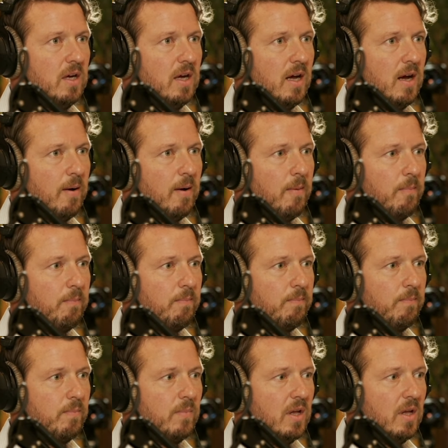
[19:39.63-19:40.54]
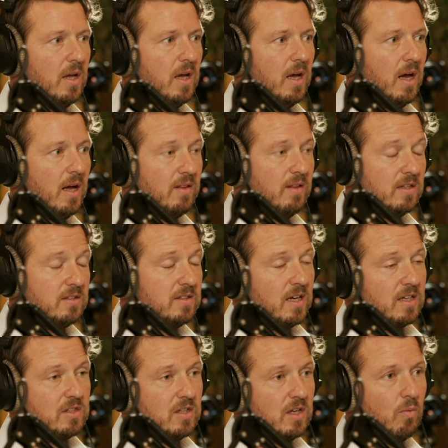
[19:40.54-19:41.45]
Mm-hmm um, and that's
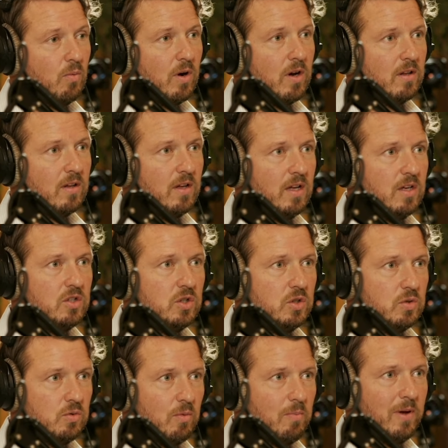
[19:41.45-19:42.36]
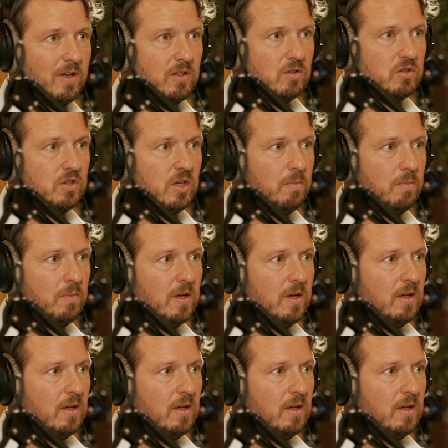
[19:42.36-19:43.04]
actually one of the issues with mentorship